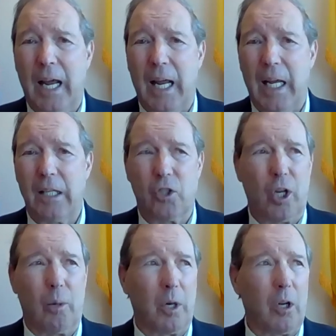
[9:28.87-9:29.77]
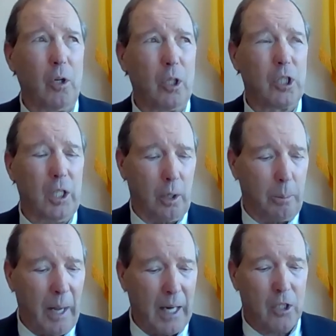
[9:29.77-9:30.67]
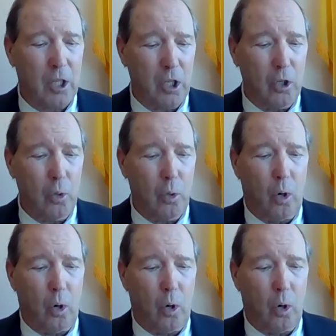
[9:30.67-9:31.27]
And Chairman Lewis, either back to you,